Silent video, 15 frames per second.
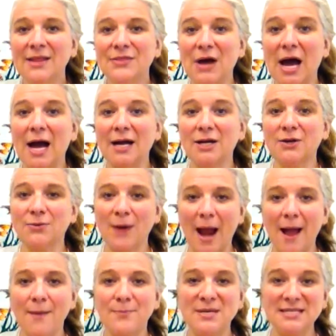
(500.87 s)
The
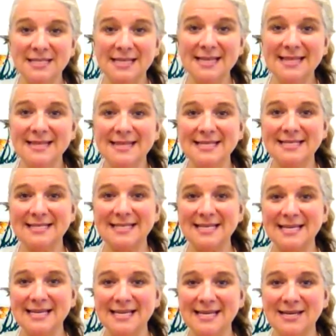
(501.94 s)
crabbies in the
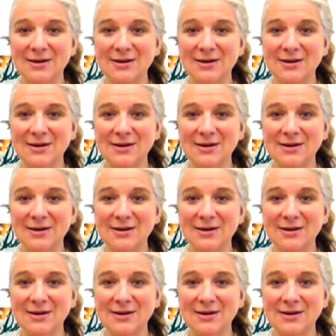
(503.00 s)
sea